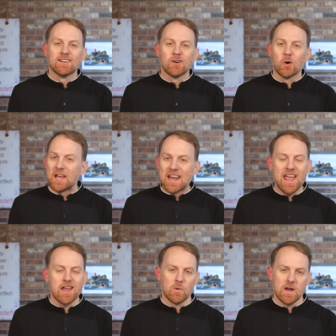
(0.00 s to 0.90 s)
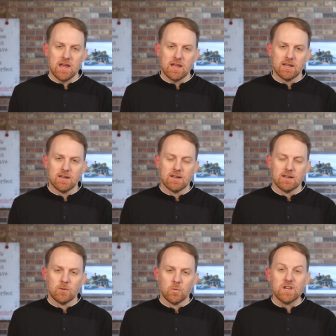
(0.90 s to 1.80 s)
or get angry
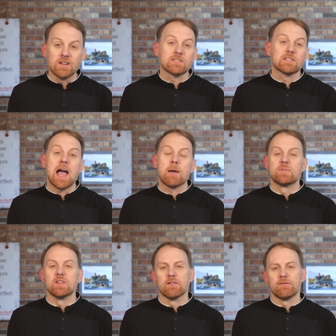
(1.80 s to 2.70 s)
when you get slapped in the